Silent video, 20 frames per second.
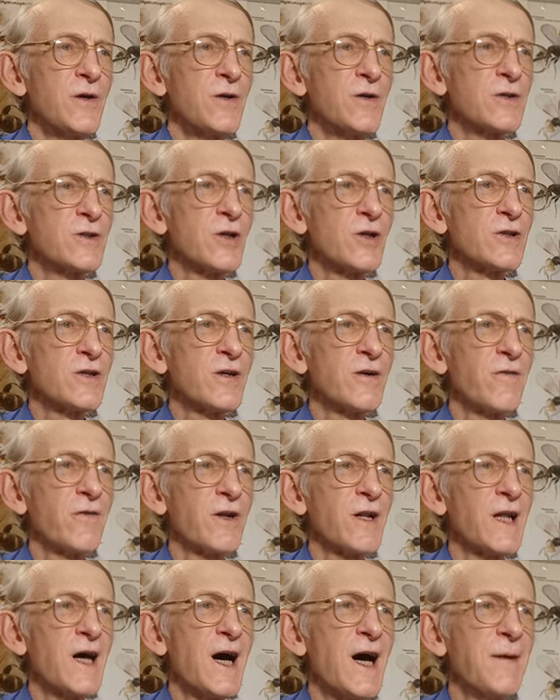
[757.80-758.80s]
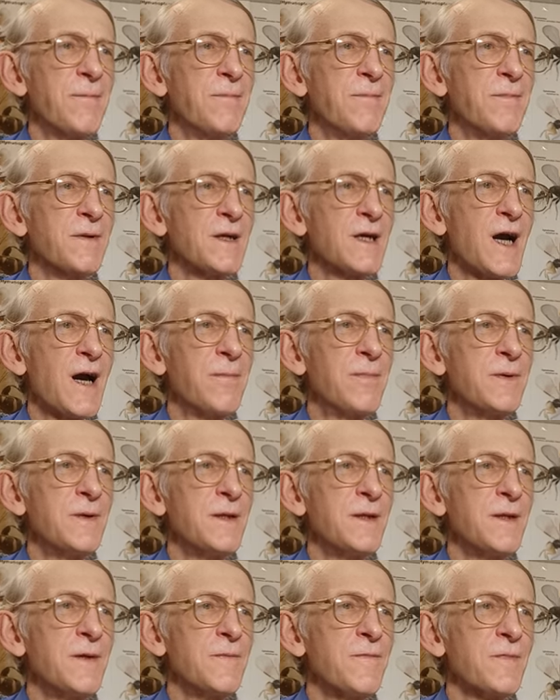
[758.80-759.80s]
Sotsurf Club Cup
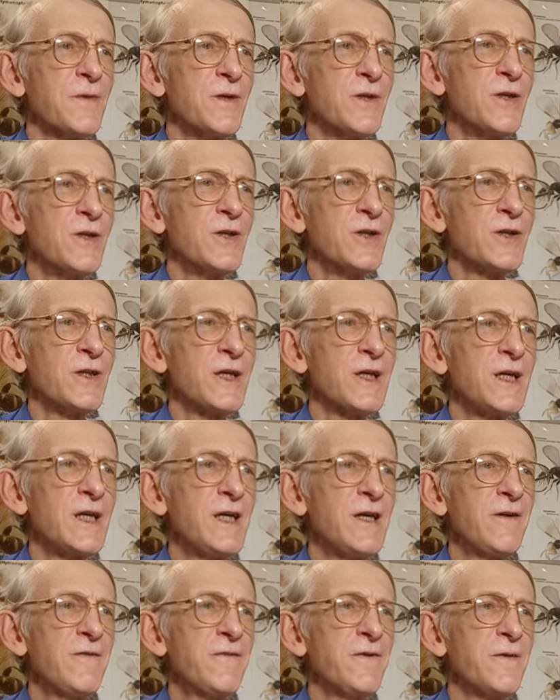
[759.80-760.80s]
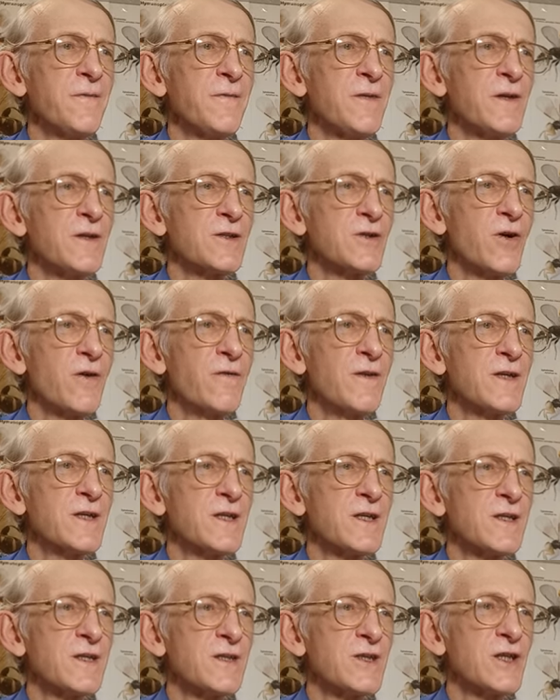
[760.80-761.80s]
in Kyiv. So this
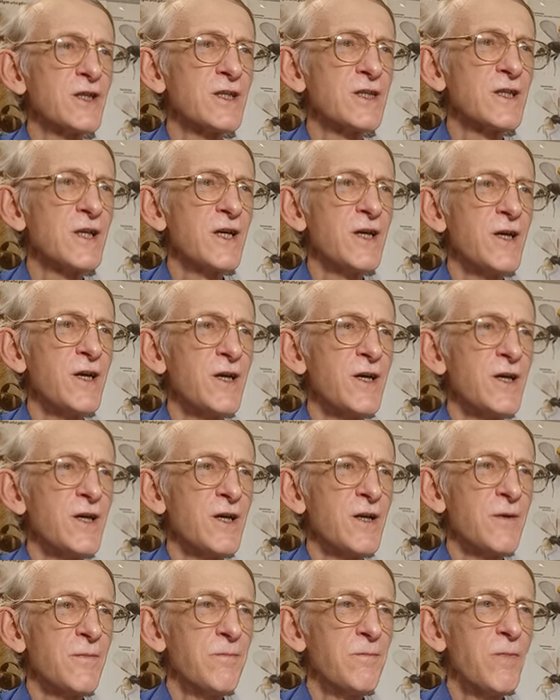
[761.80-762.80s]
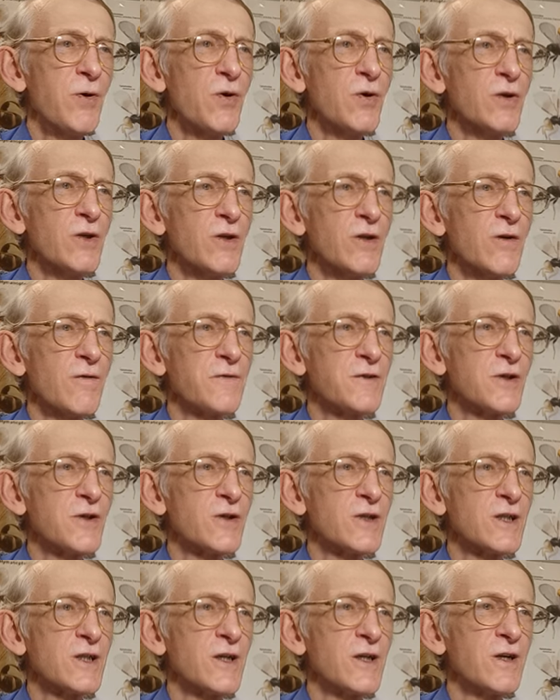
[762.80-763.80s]
is just model of
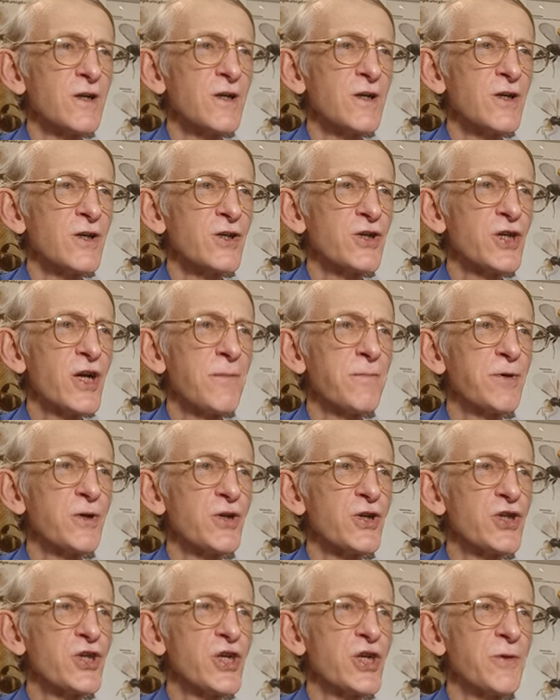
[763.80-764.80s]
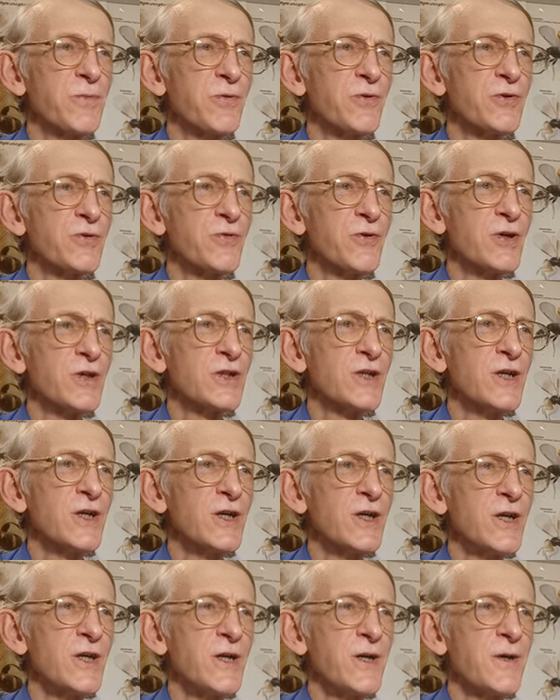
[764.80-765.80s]
Sotsurf Championship, which was
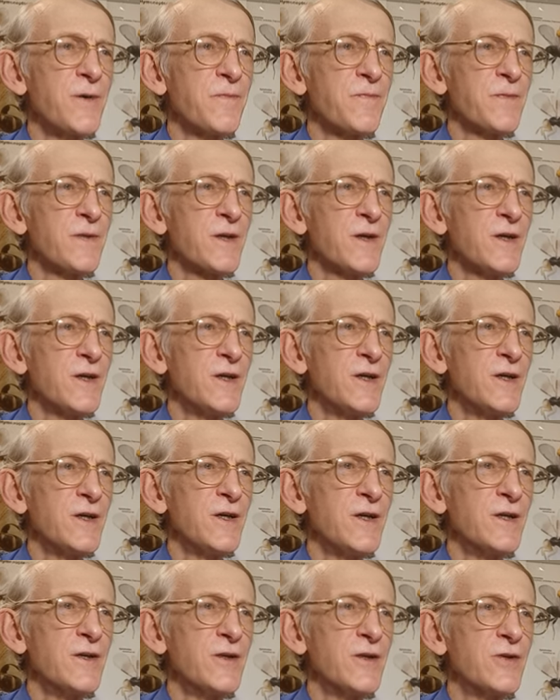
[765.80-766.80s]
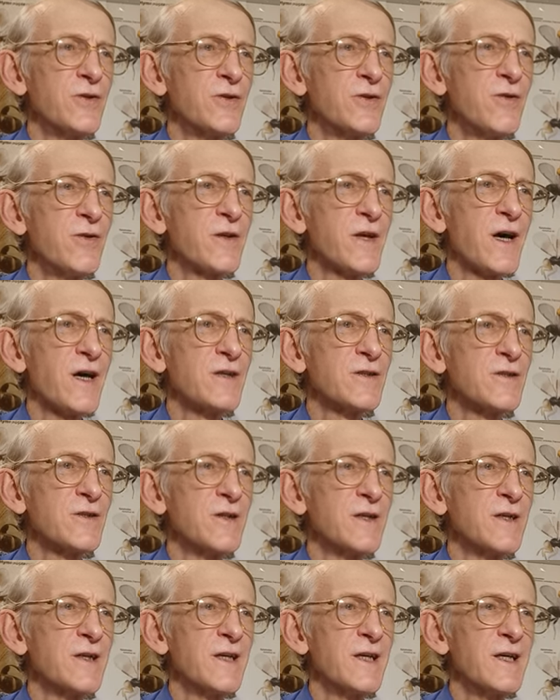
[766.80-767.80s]
in
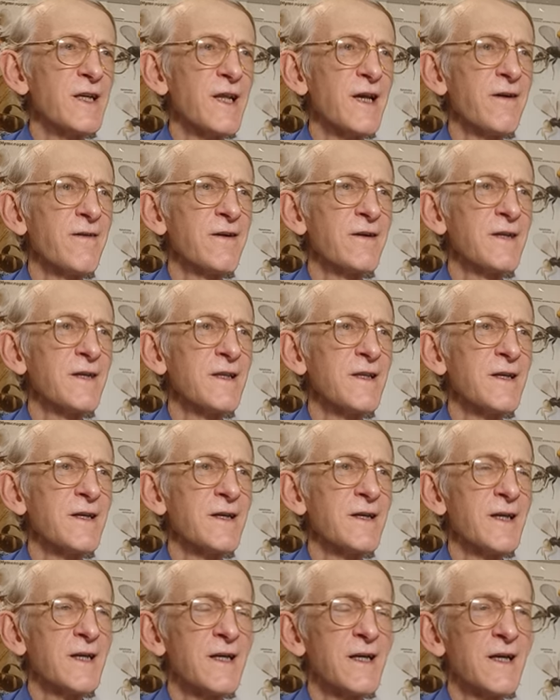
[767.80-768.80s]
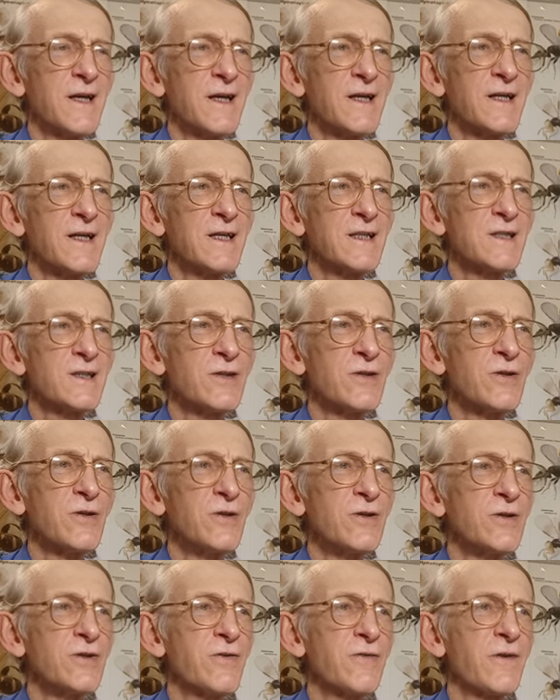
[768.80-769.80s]
2011, I guess
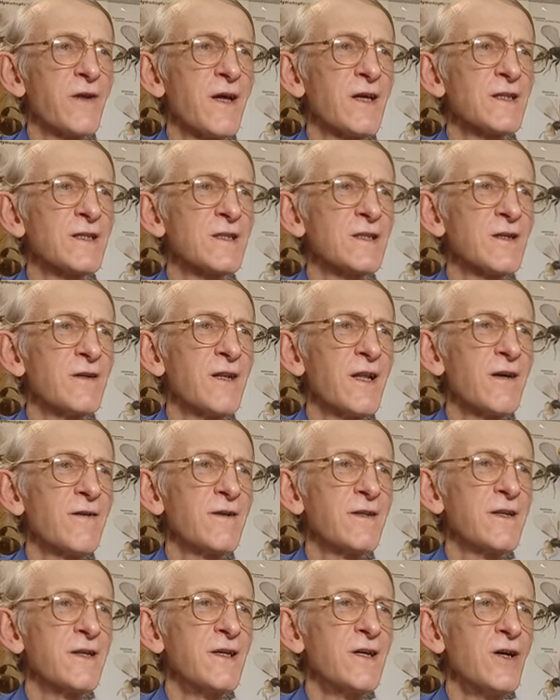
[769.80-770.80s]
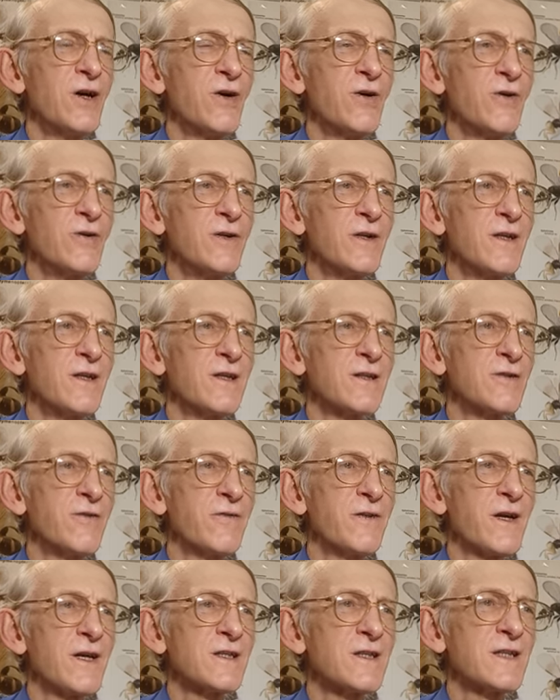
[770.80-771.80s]
so, 2011 or
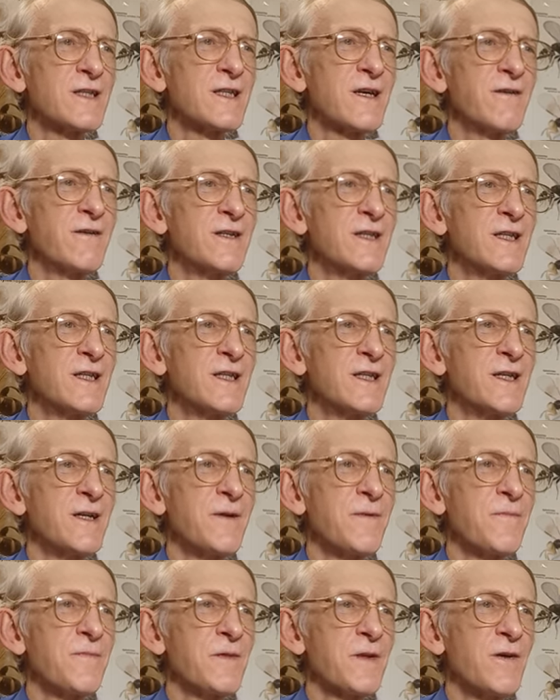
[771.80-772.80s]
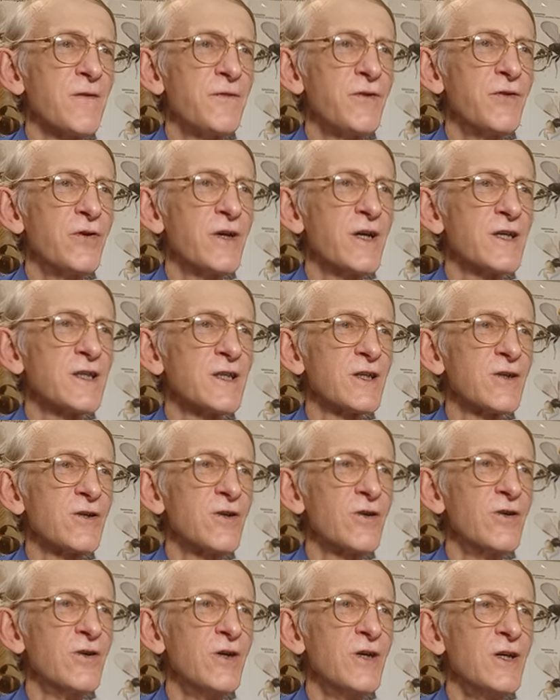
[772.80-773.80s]
2017, a few years
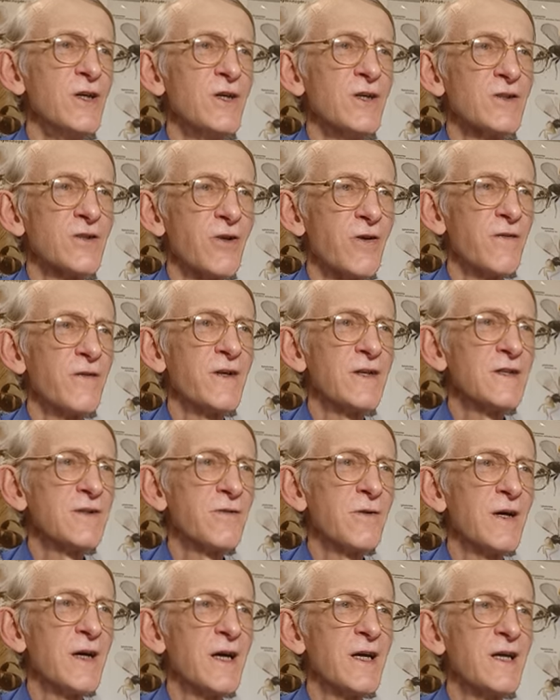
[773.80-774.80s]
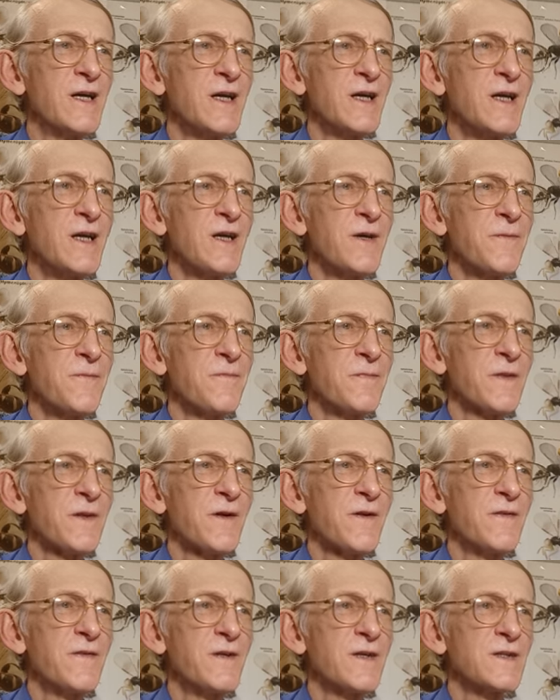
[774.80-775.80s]
ago. So that's why
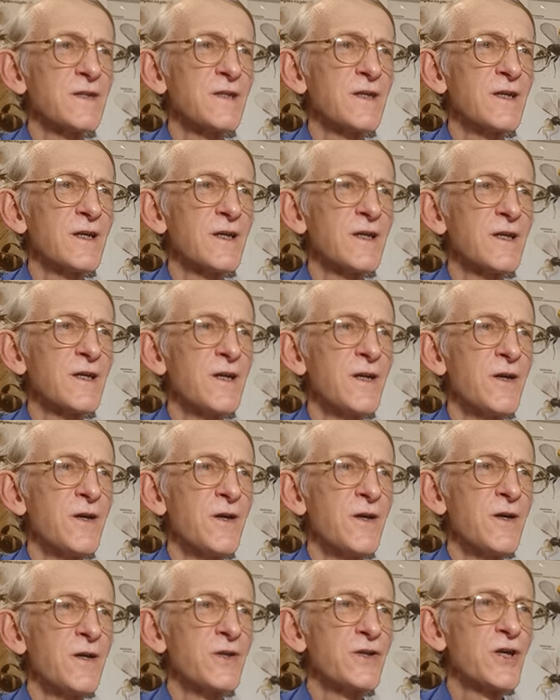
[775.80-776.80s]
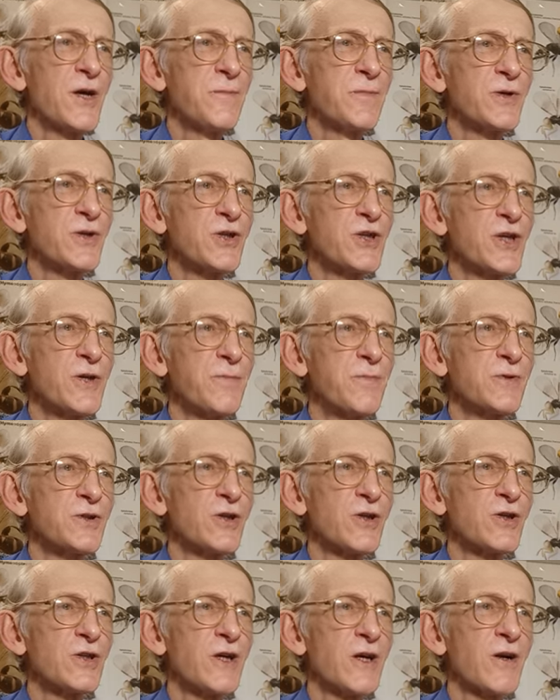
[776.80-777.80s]
this championship
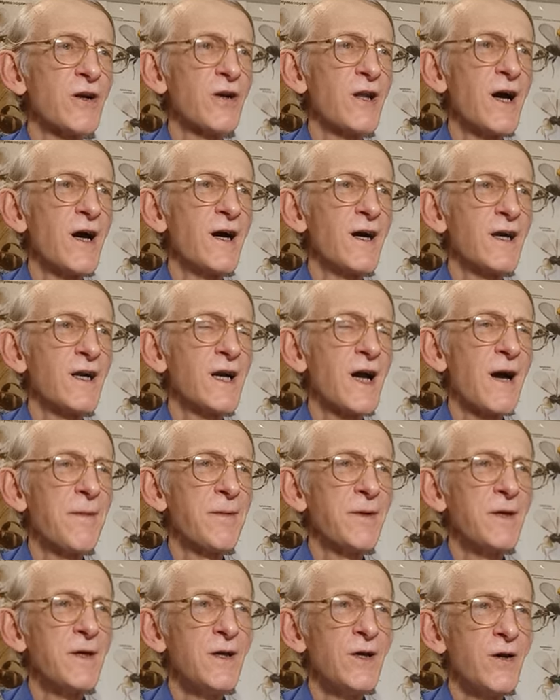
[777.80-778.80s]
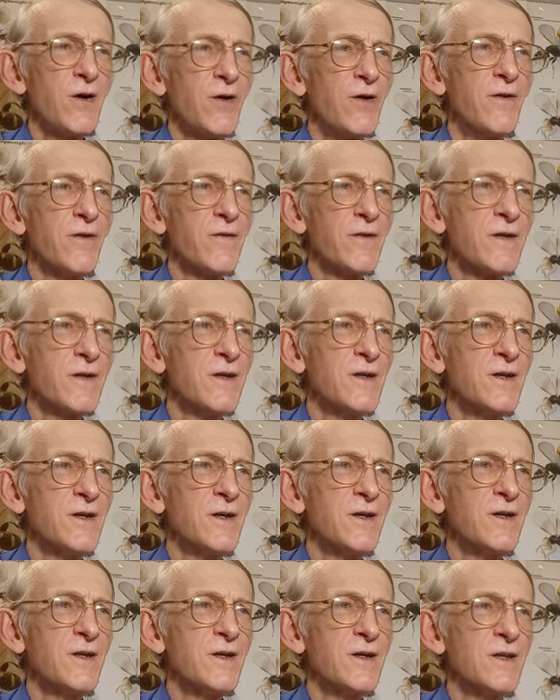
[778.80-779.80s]
Sotsurf Club Cup on the
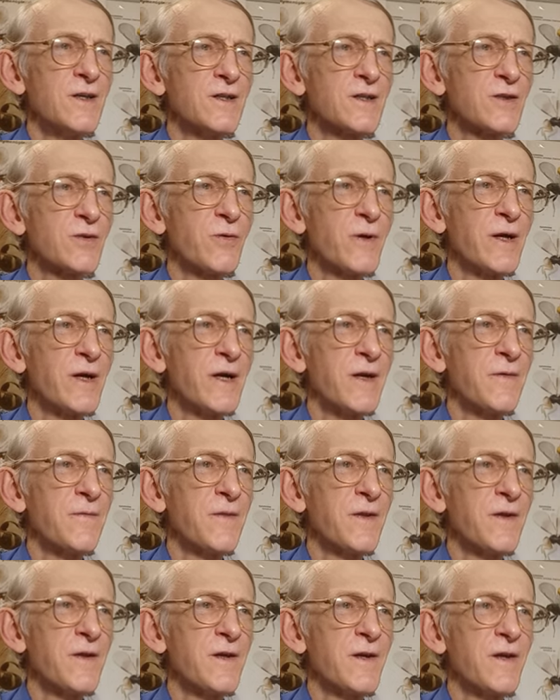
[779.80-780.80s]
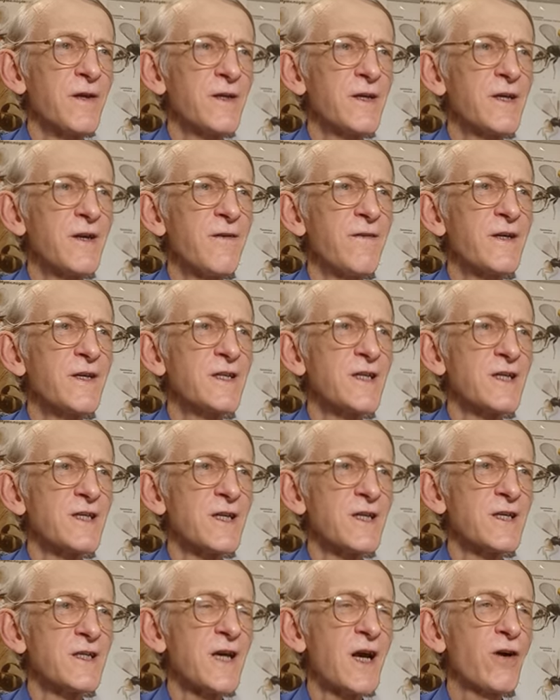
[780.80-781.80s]
square. And here this is a
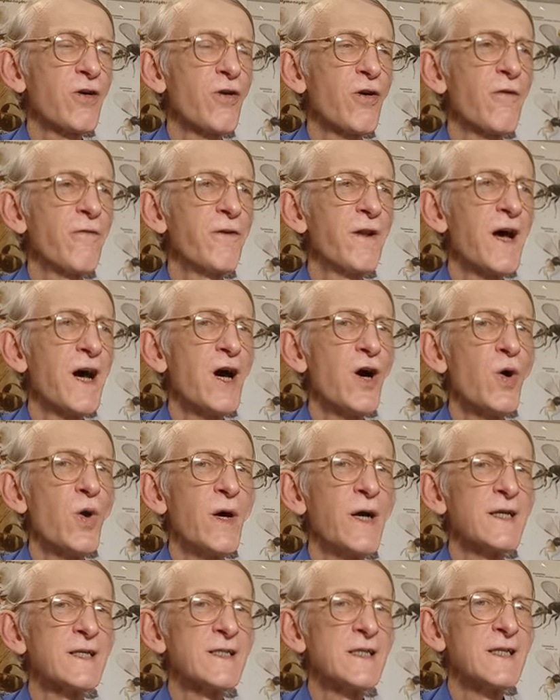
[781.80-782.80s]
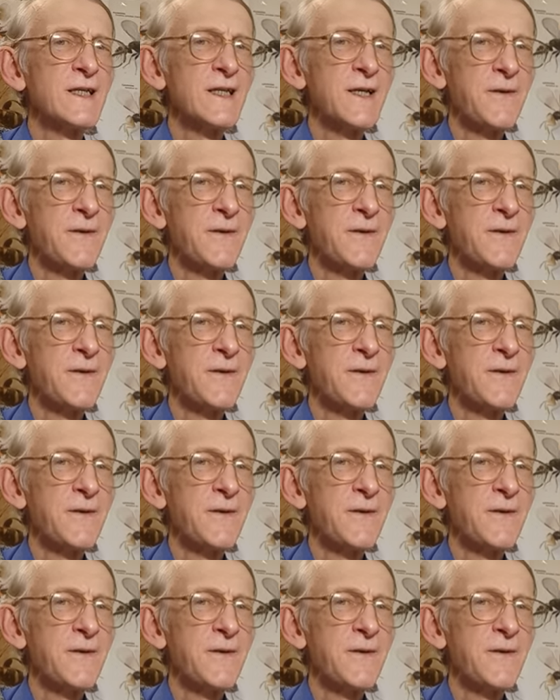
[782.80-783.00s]
Sakura flowers.